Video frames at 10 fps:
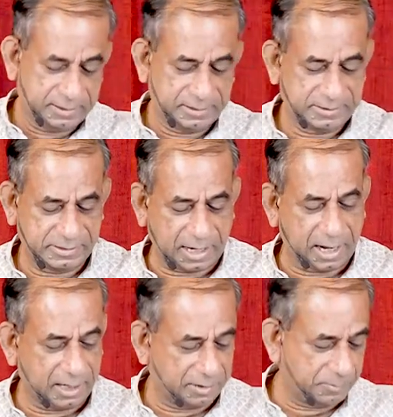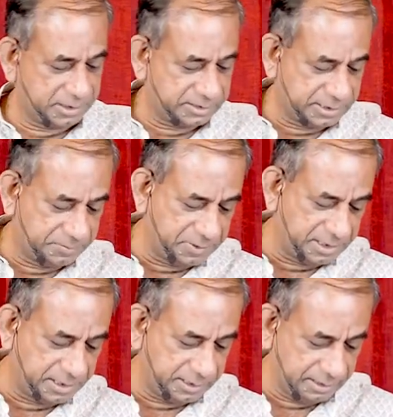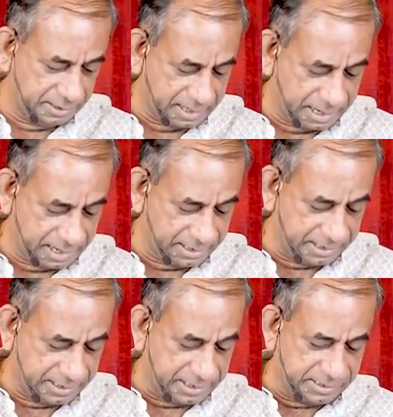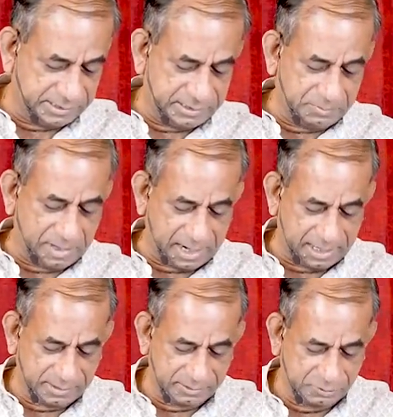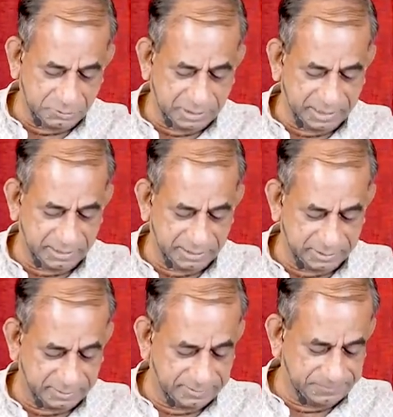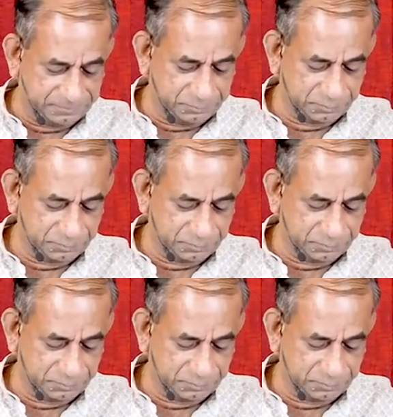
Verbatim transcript: stark must he be and a kinsman to danger